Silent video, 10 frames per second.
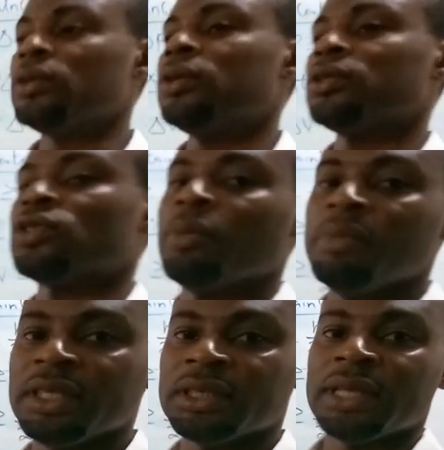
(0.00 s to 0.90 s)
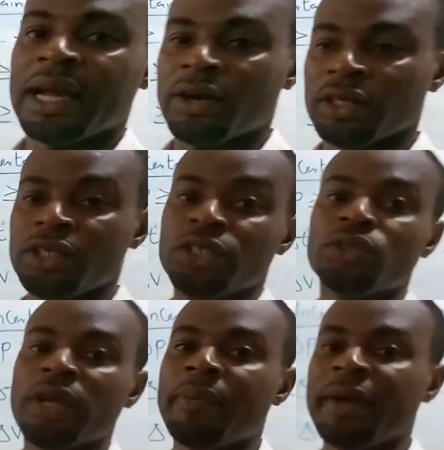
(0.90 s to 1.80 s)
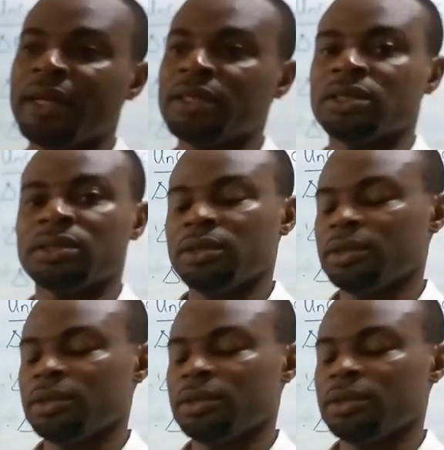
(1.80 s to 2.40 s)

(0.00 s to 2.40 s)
submit accordingly to your parents.